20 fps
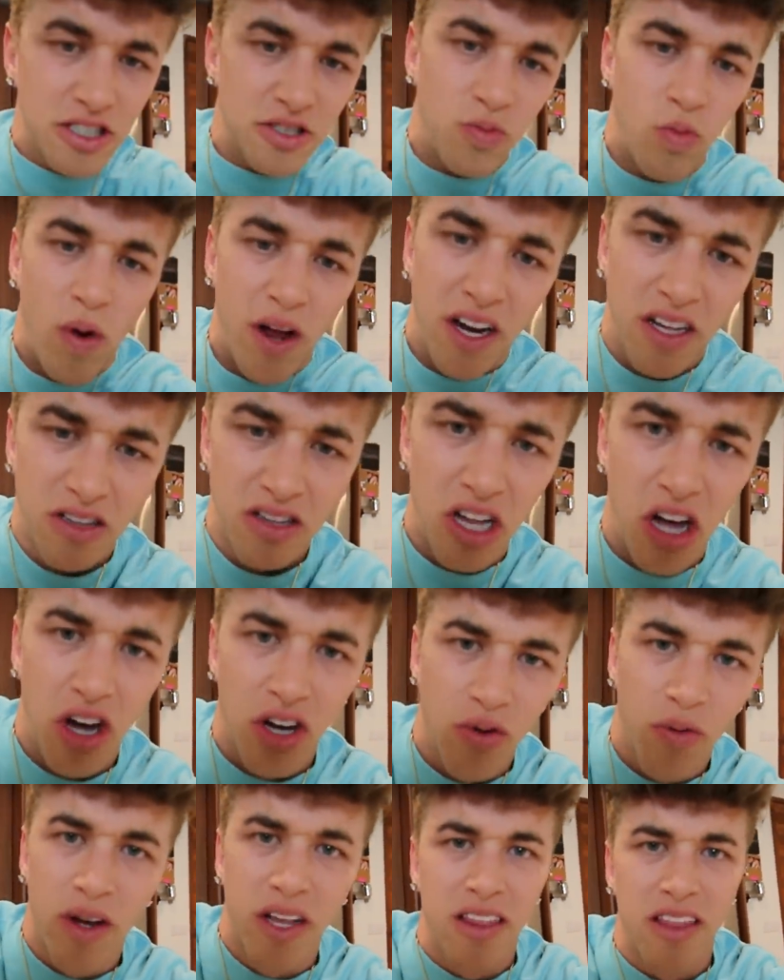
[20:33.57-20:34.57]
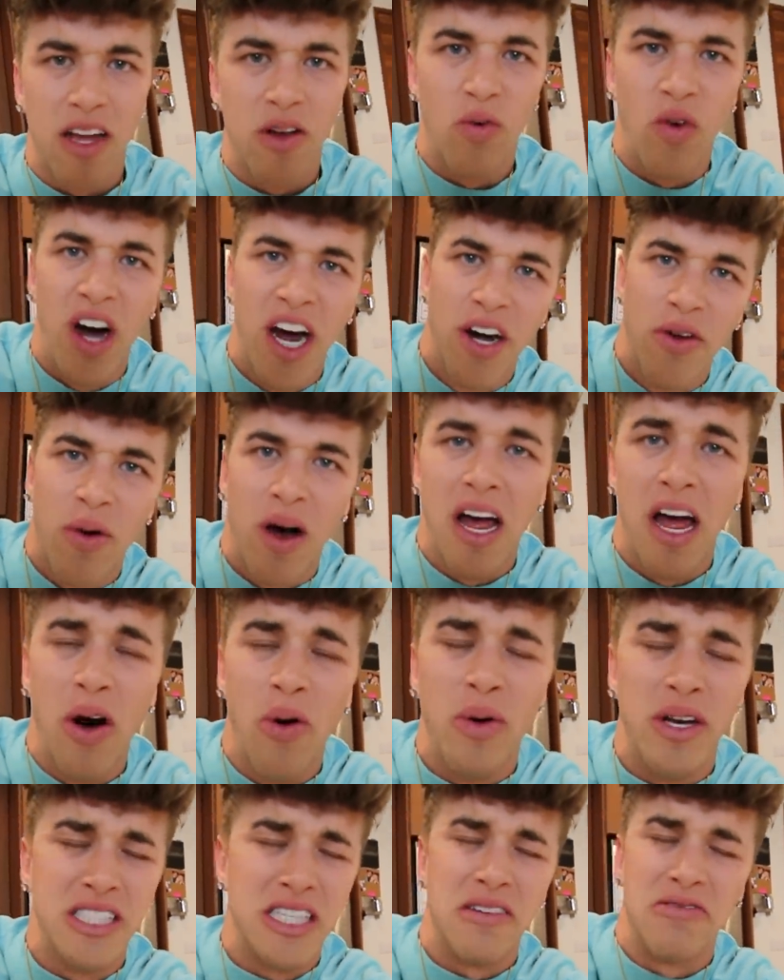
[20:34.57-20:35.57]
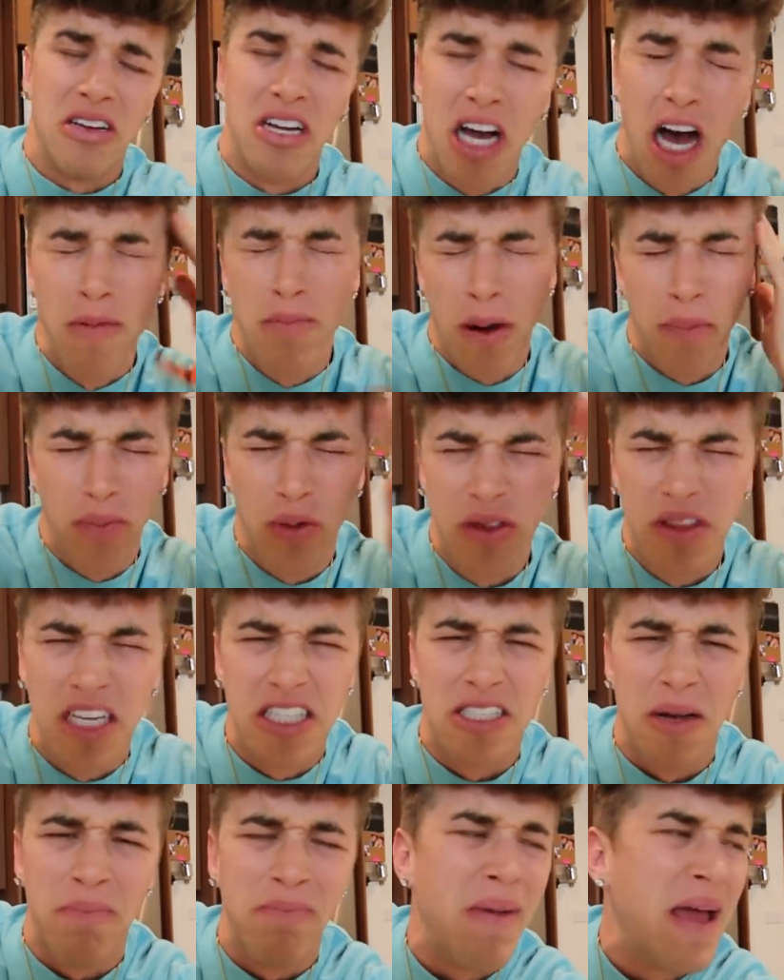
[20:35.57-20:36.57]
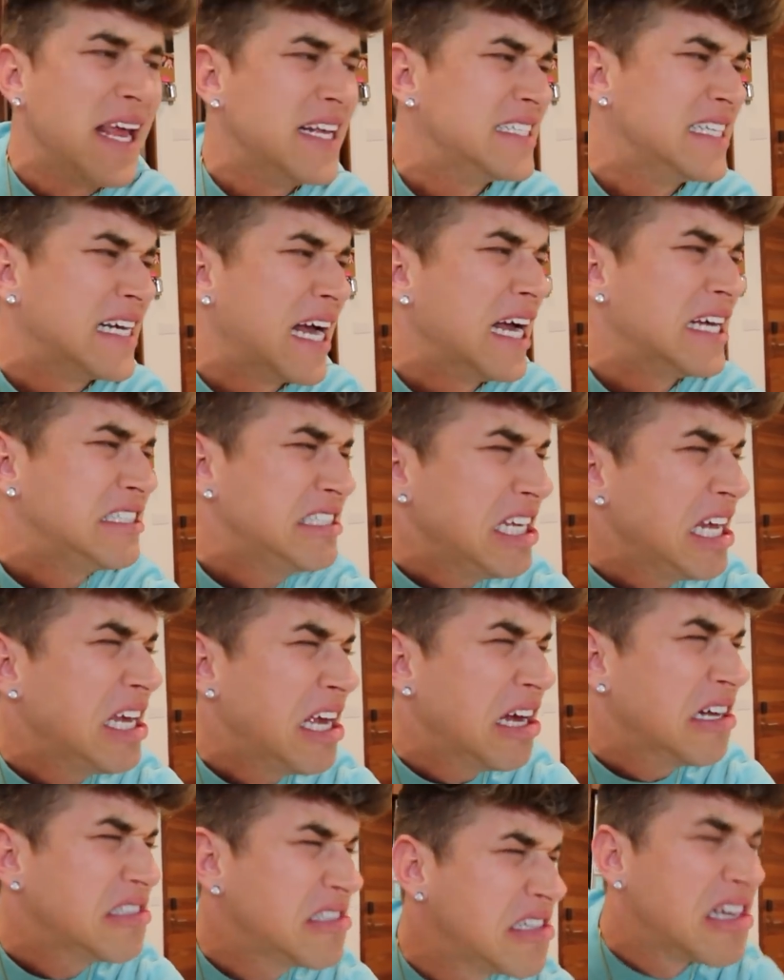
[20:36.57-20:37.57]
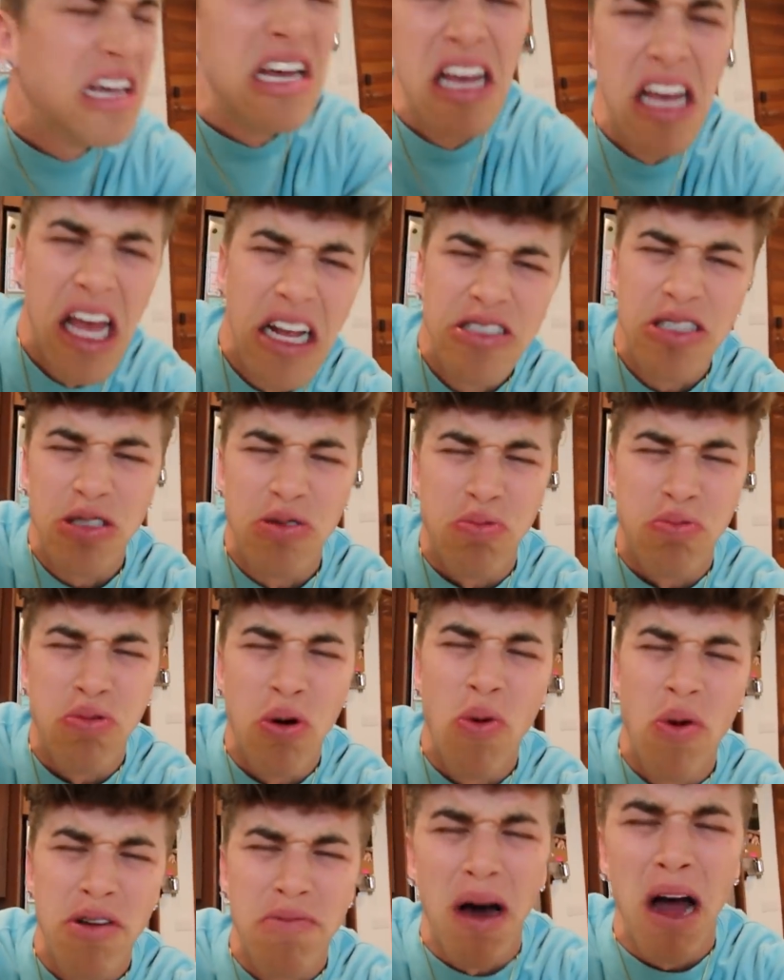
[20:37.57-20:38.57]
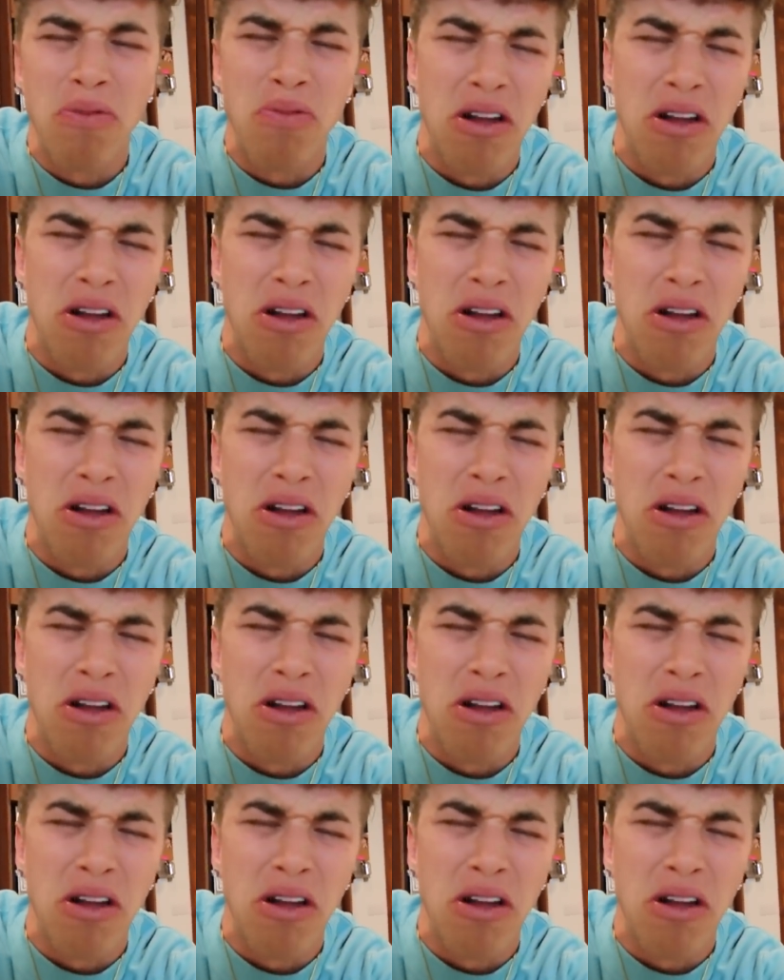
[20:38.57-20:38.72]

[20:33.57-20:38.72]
Just went along with it. Why do I always have to come up with these amazing ideas and just ruin my